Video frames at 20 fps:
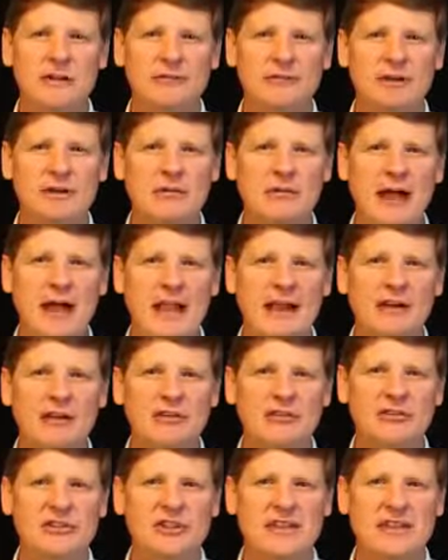Free
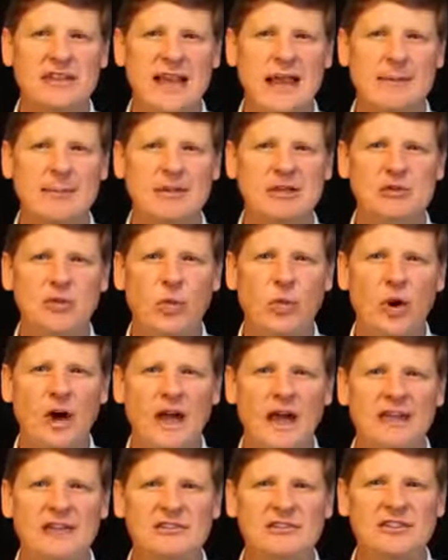radicals that damage
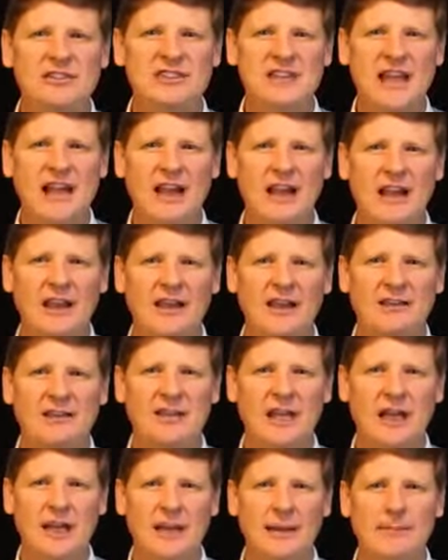one cell at a
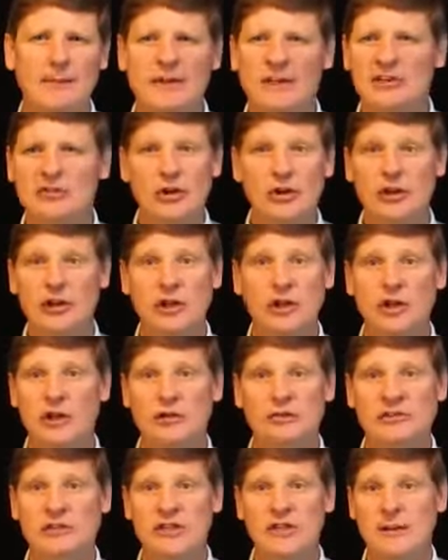time, so that you
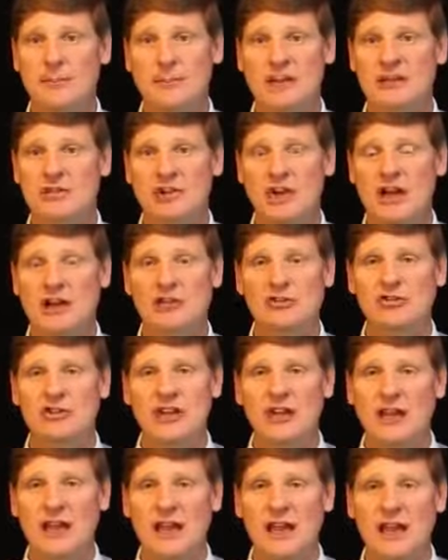don't see a big change
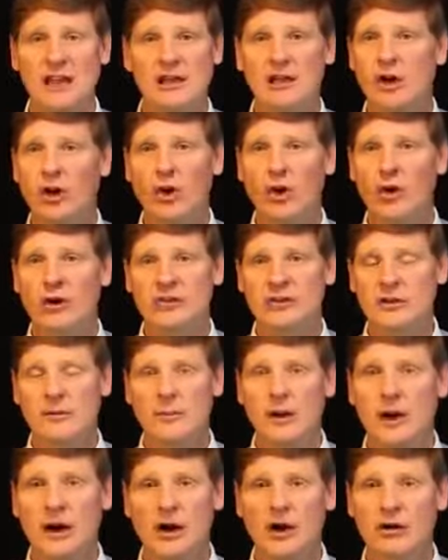today or
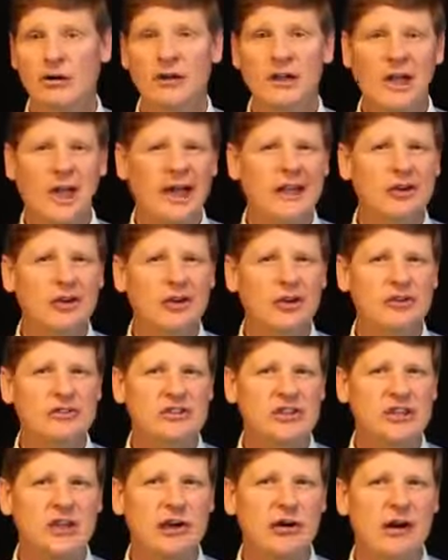tomorrow, and you
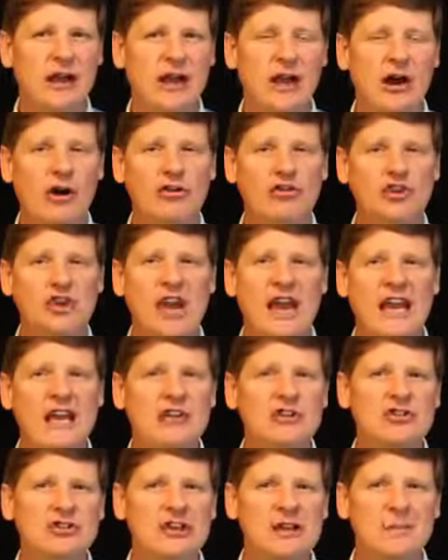don't see your hair
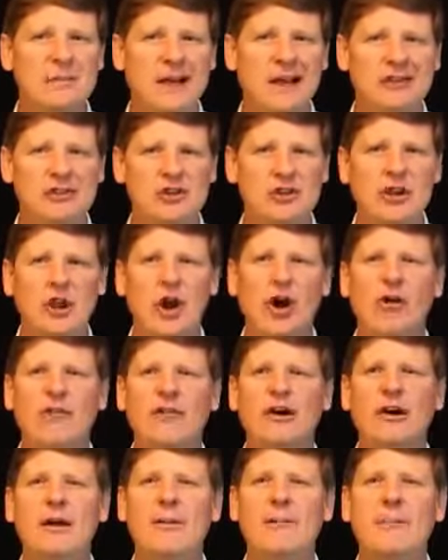changing much
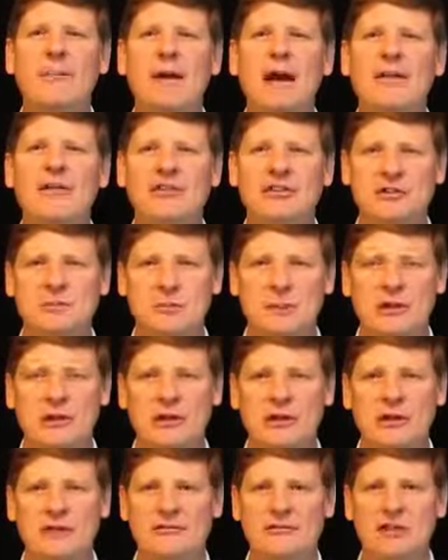over a month's
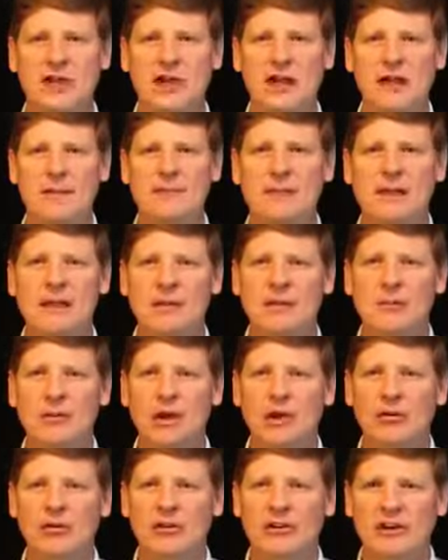period of time.
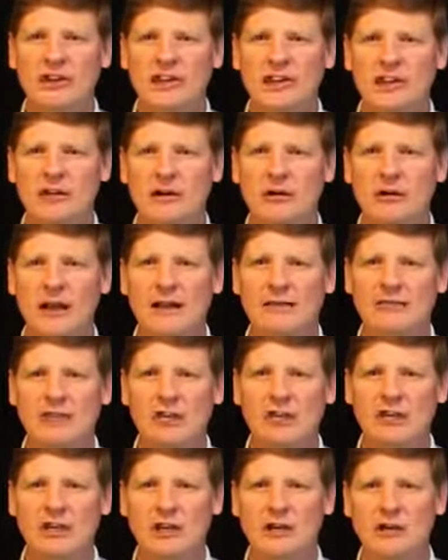But over year
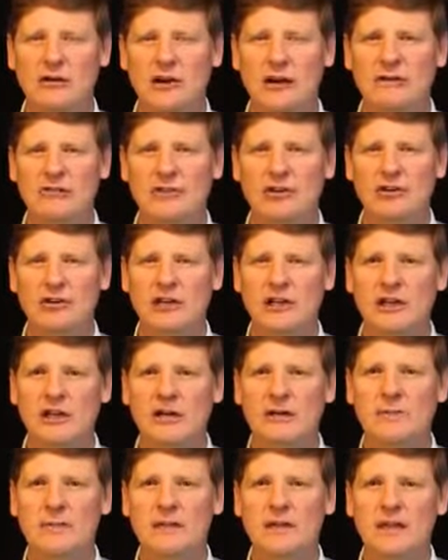after year after
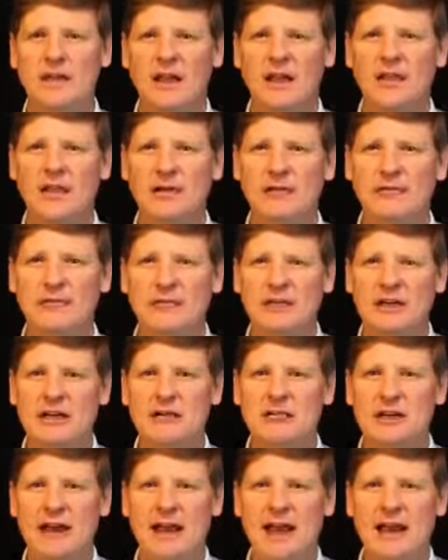year, the free
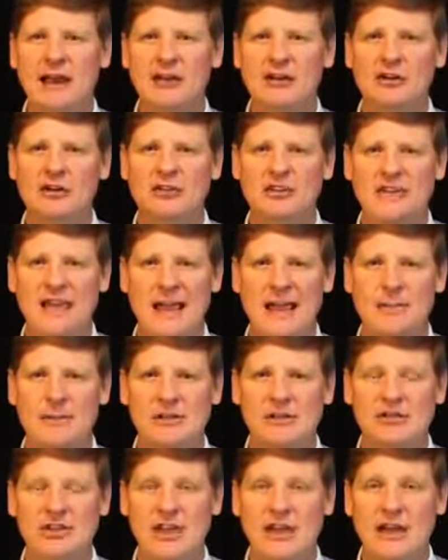radicals
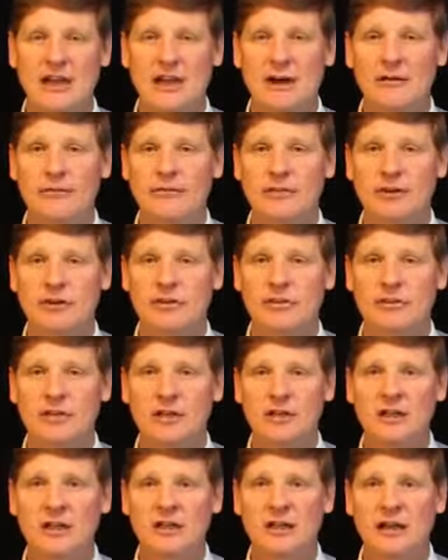damage the hair first,
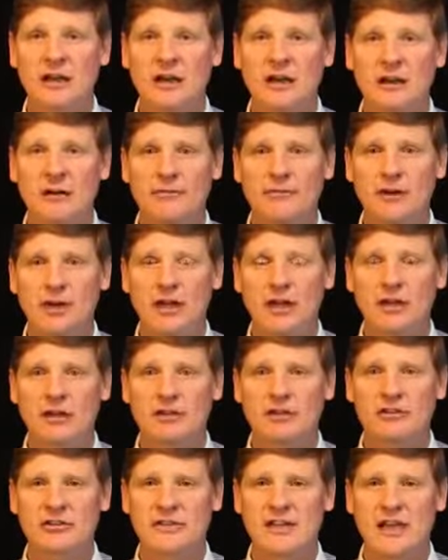the hair
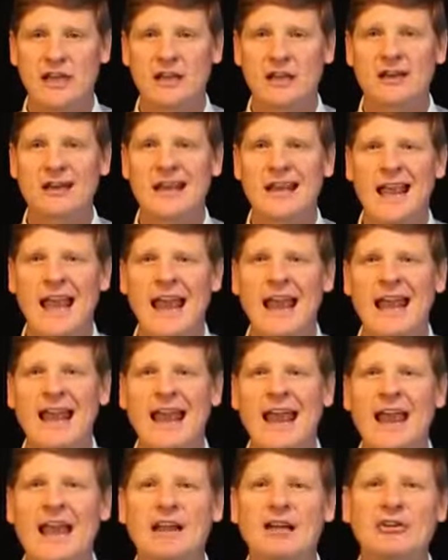follicle second, and
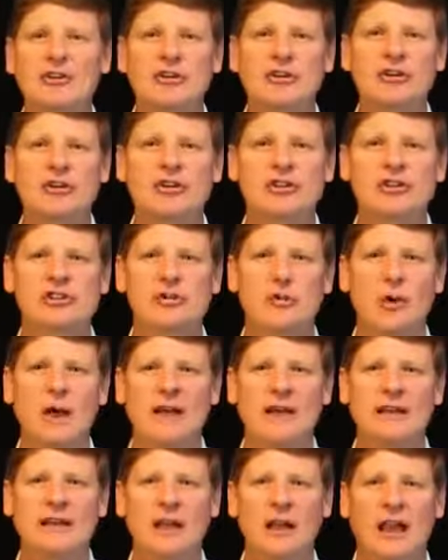enter your
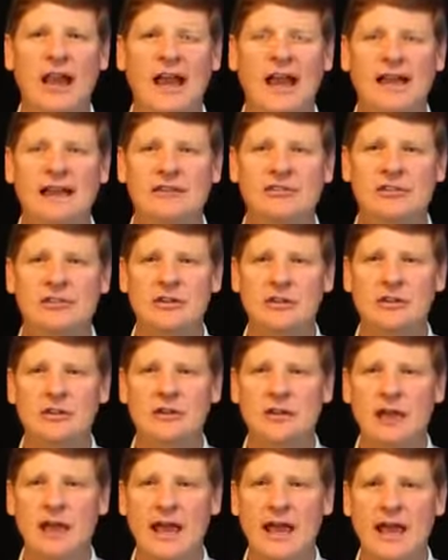sweat glands,
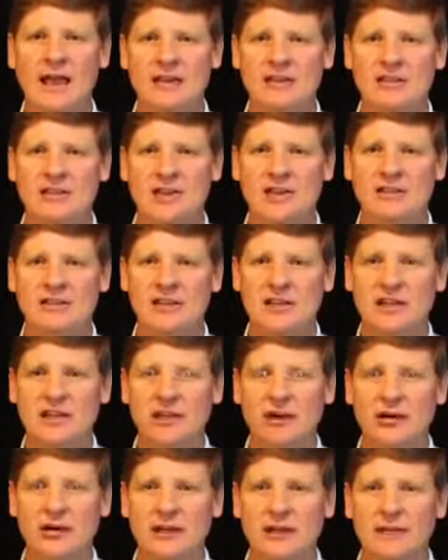accessing
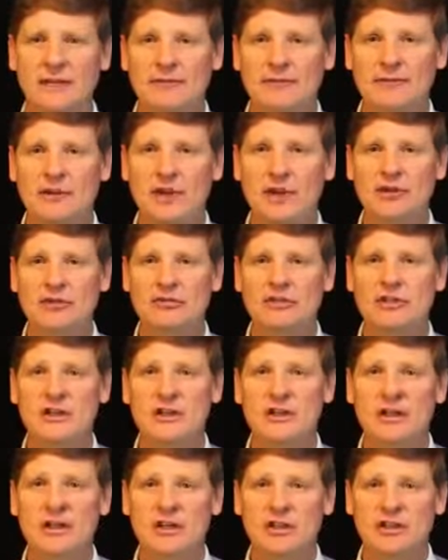your lymph nodes,
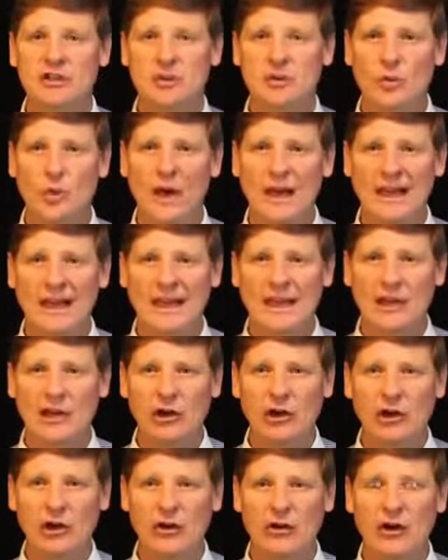swelling
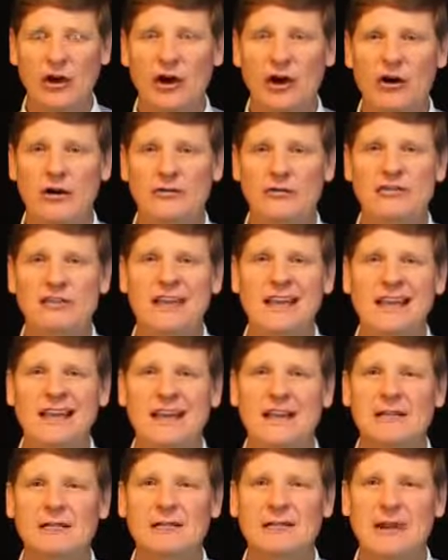your nerves,
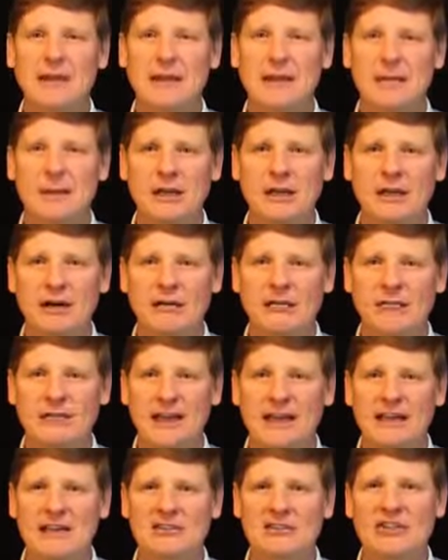inflaming your
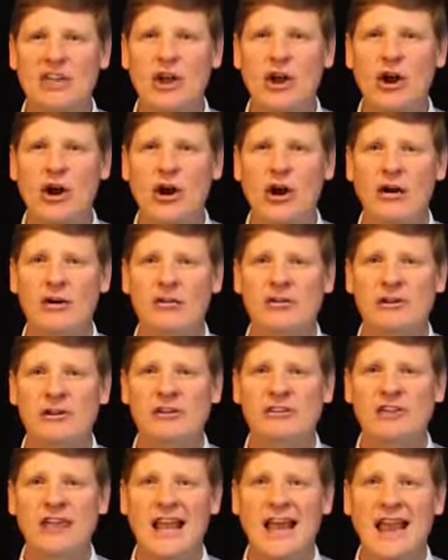veins and
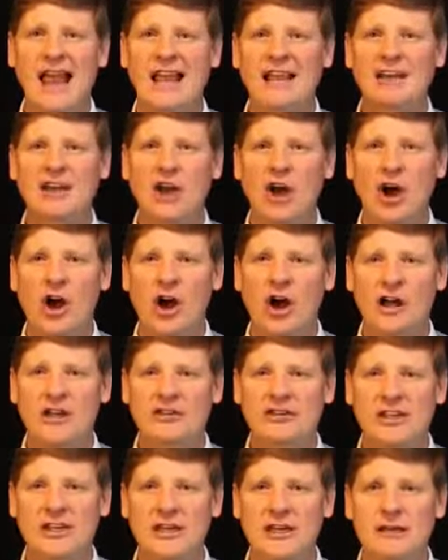arteries, and
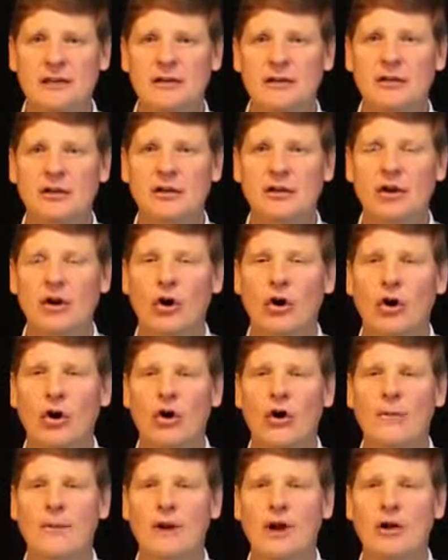causing
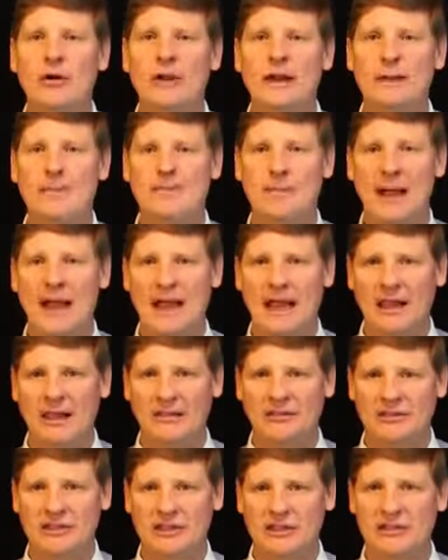hormone
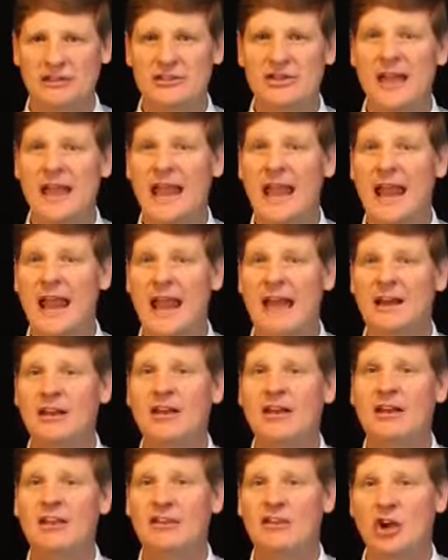imbalances
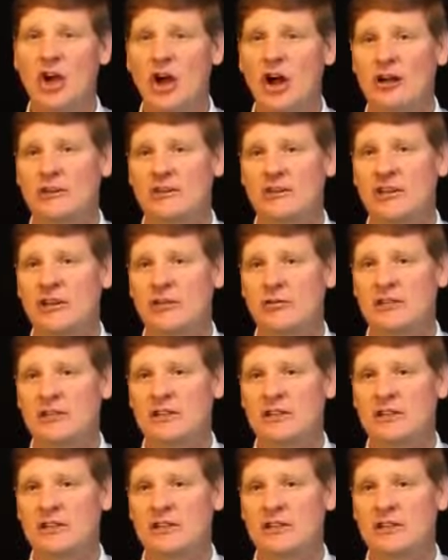and toxic